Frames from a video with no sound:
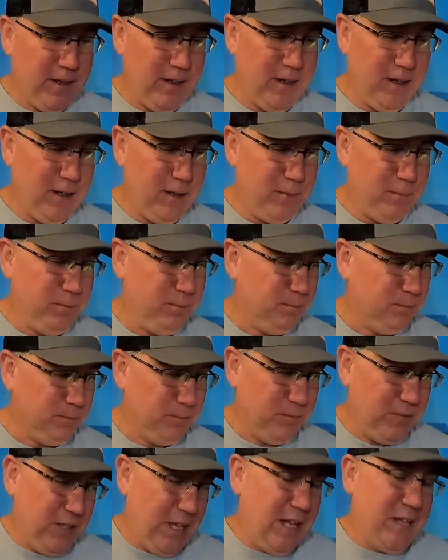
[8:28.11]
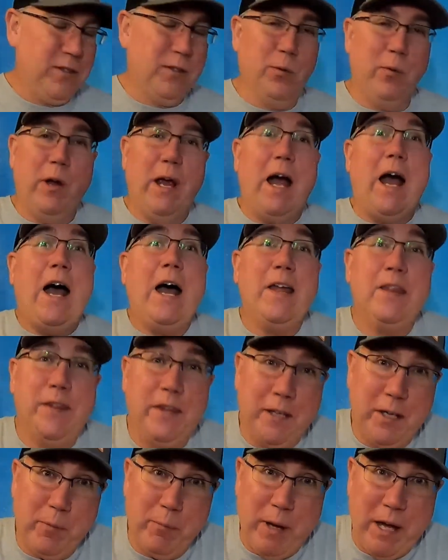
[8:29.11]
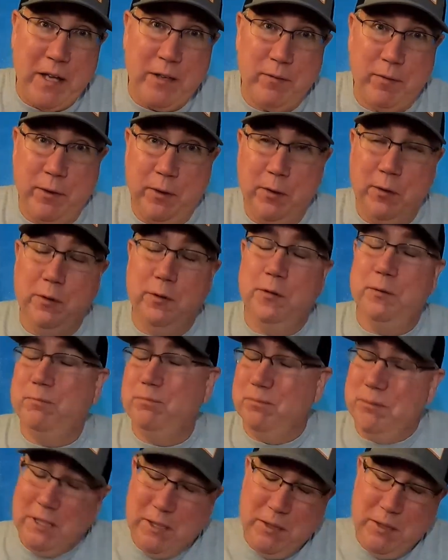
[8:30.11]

That's the way I think a bass feels.